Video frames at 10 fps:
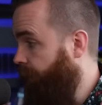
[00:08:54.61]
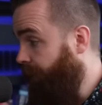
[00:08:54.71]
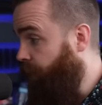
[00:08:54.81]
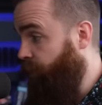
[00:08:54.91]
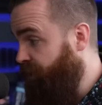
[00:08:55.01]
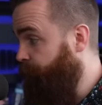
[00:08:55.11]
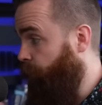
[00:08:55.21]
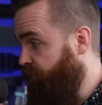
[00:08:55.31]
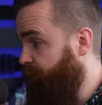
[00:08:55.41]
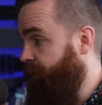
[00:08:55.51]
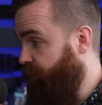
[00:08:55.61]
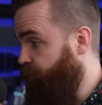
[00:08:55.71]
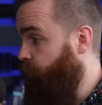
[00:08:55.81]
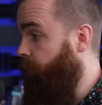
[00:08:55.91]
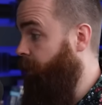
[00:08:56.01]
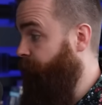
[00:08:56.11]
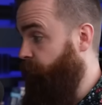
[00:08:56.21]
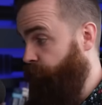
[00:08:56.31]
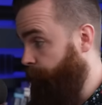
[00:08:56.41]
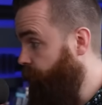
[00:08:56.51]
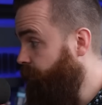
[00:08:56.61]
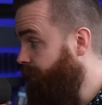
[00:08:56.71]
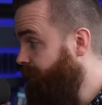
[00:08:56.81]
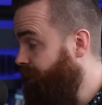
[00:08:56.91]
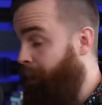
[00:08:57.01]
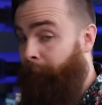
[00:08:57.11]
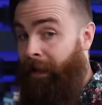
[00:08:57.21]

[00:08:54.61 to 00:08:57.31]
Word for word: and they could expose potential vulnerabilities,